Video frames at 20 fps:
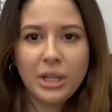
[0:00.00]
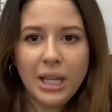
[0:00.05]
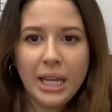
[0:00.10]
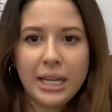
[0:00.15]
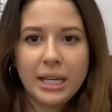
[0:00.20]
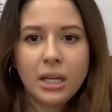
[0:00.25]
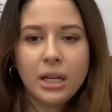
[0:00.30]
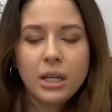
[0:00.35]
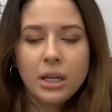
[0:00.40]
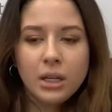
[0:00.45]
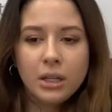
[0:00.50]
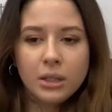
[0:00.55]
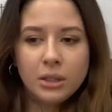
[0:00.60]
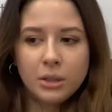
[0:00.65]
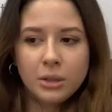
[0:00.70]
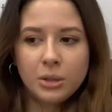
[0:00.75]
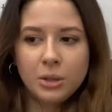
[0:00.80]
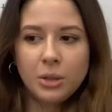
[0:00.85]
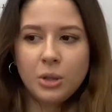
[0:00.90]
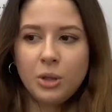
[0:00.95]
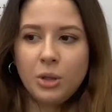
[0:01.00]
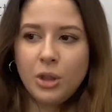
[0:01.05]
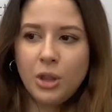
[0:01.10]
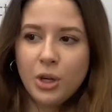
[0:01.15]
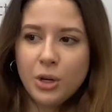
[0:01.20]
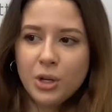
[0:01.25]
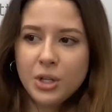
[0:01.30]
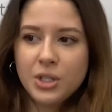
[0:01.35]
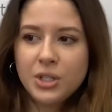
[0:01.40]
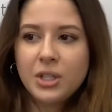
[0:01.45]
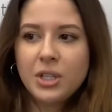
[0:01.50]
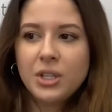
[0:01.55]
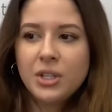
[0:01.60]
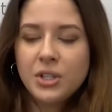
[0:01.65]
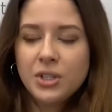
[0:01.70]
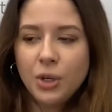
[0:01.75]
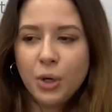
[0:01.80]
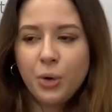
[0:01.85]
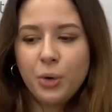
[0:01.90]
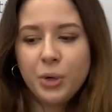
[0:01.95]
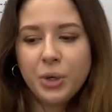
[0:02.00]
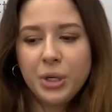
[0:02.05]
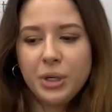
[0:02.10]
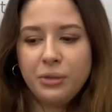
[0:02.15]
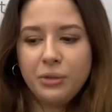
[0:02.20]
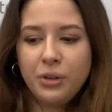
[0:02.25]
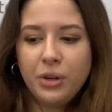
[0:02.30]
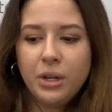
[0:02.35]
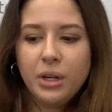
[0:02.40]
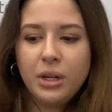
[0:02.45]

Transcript: Like there's this sort of,